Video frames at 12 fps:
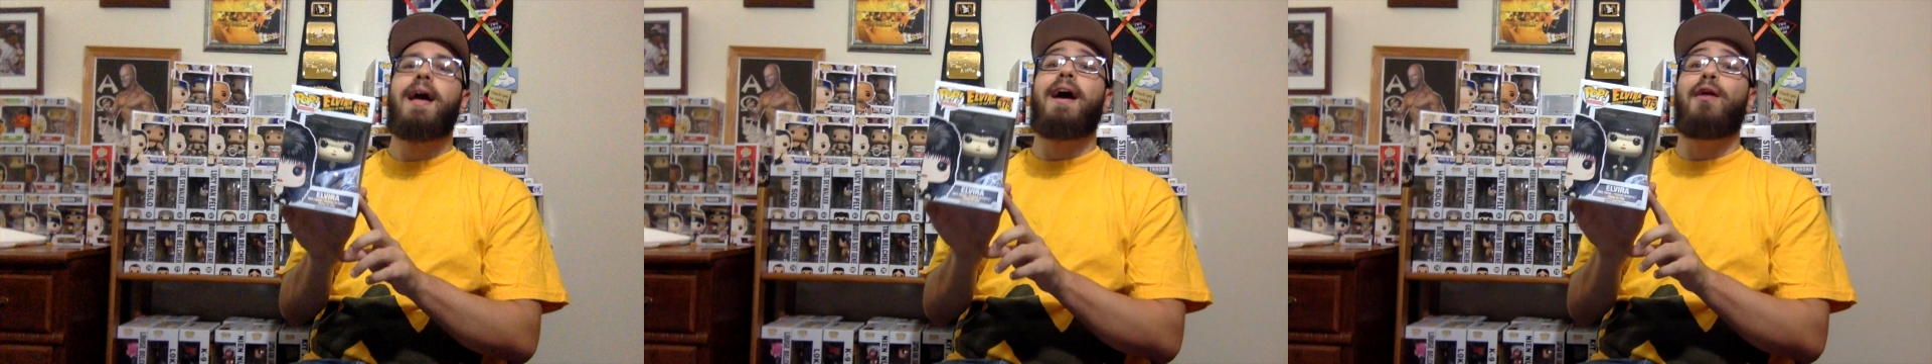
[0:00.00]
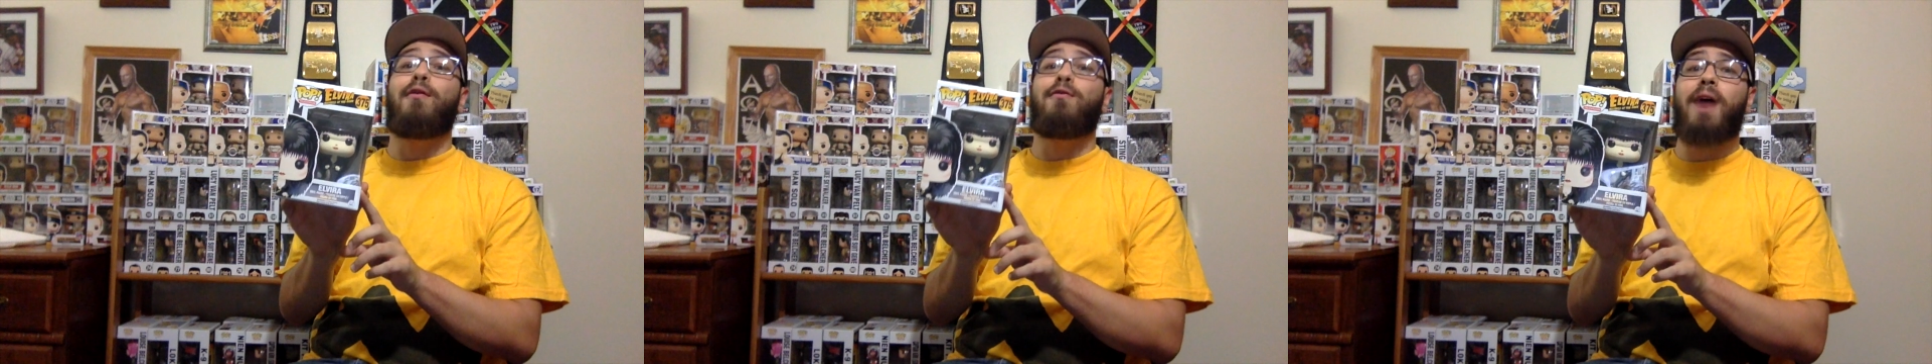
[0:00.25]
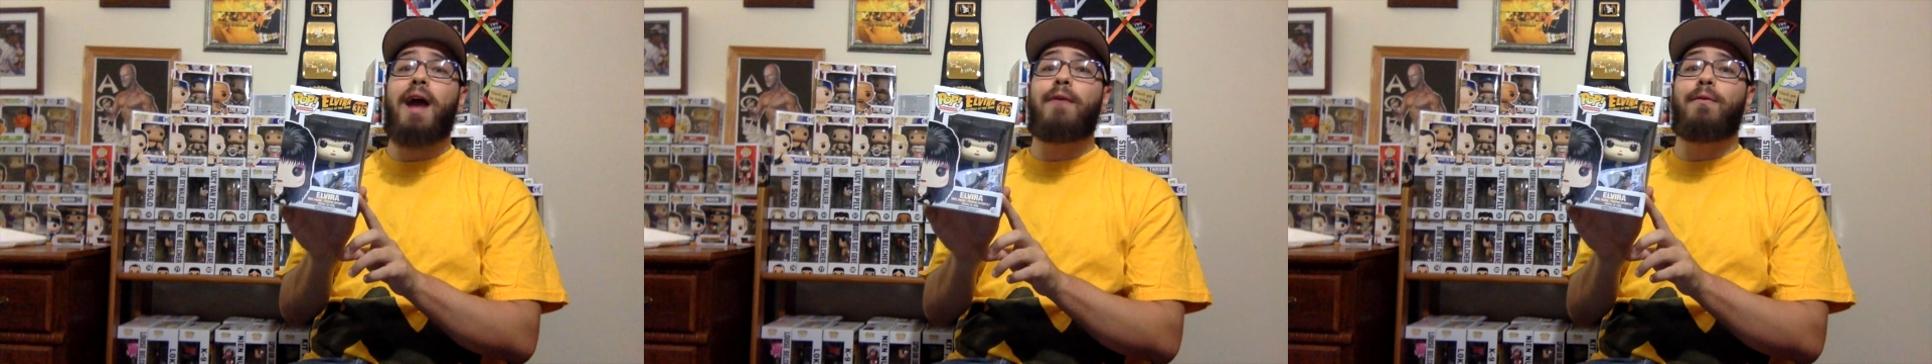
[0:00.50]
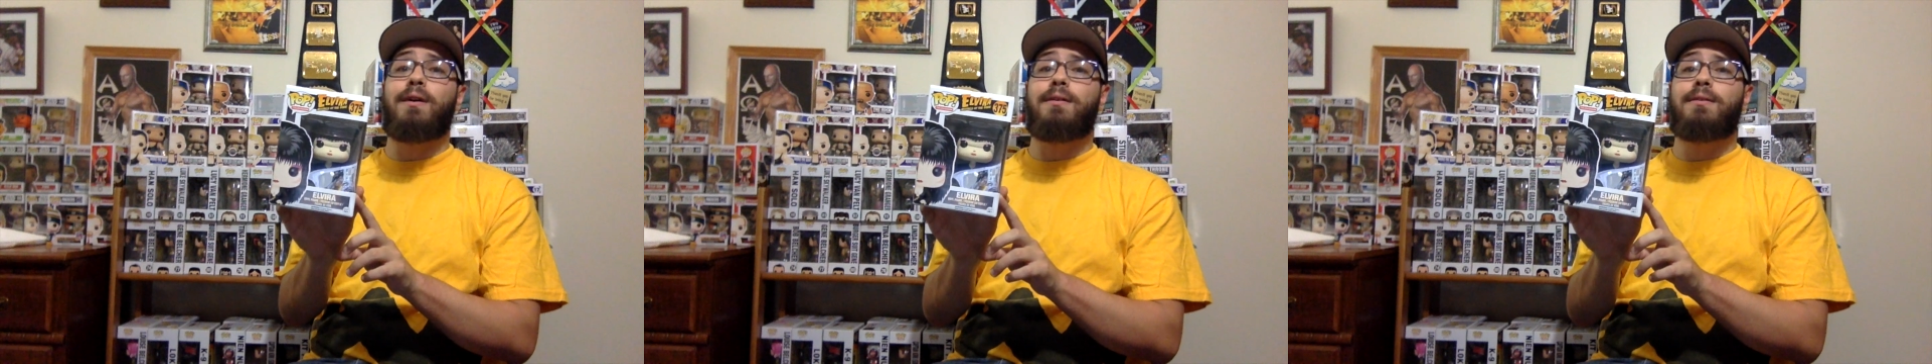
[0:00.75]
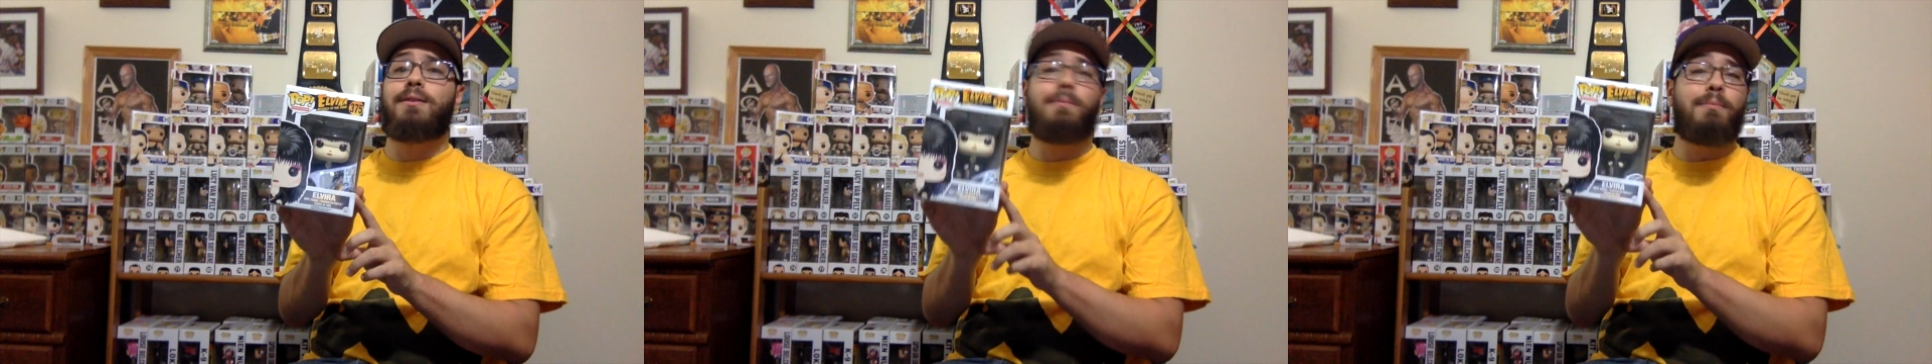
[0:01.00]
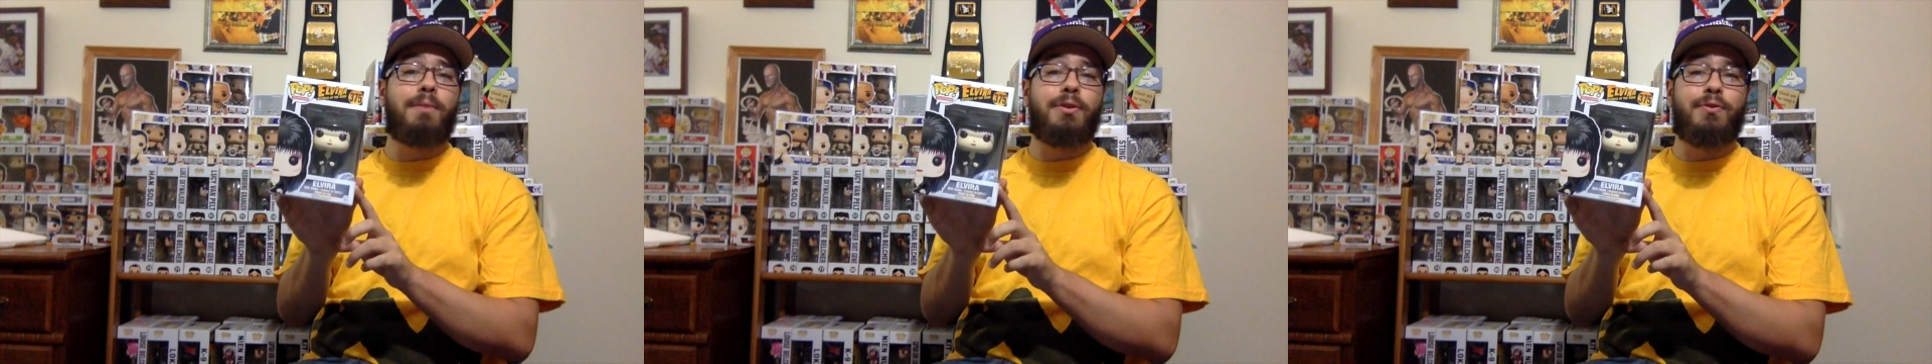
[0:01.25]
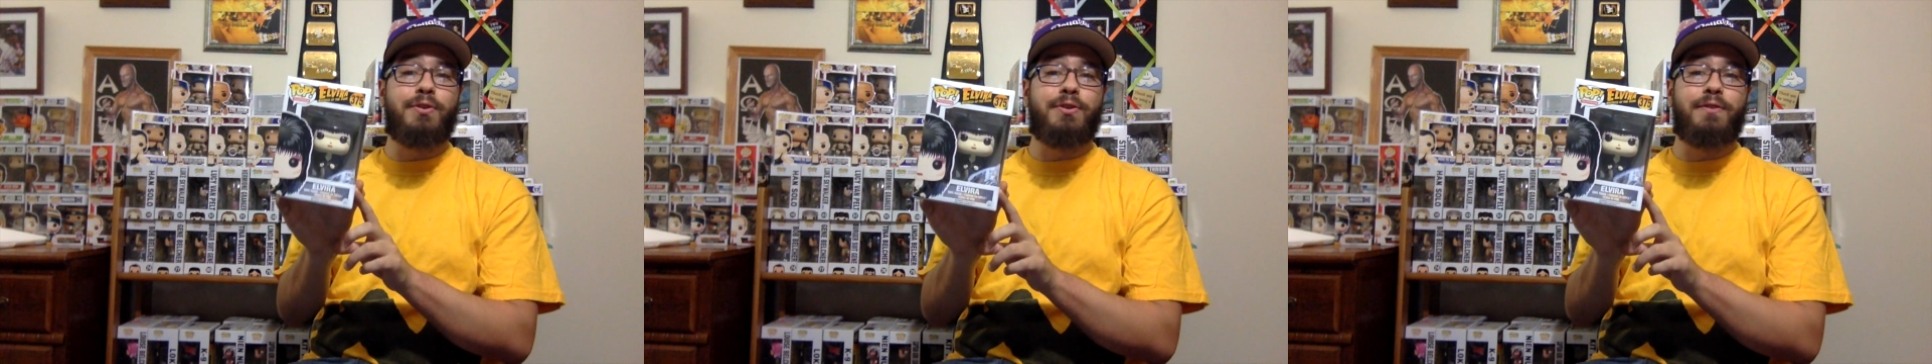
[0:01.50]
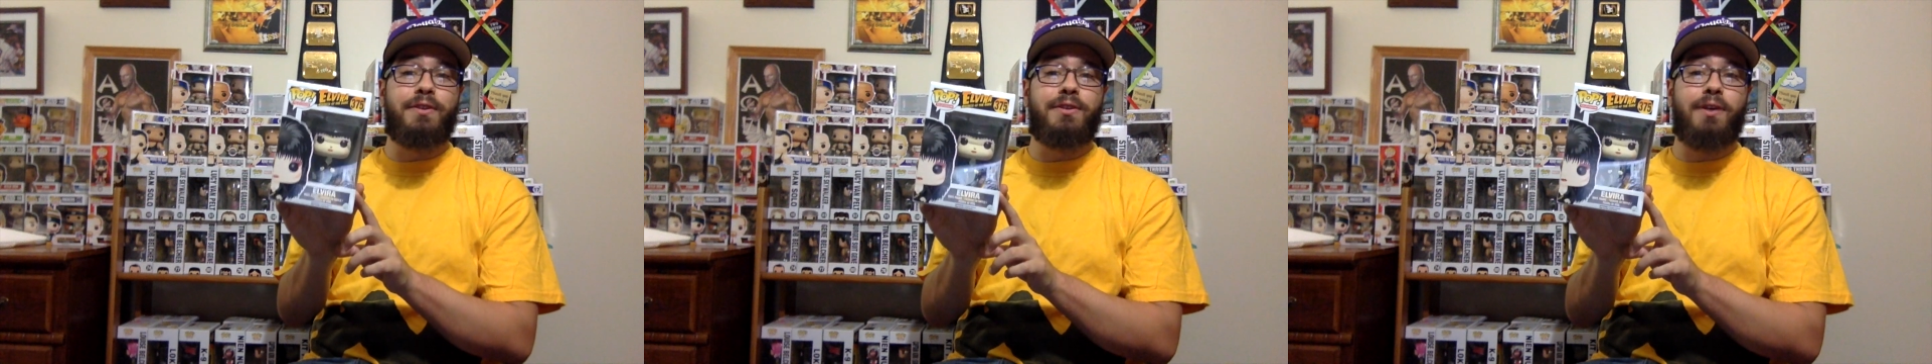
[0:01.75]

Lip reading: Elvira, Mistress of the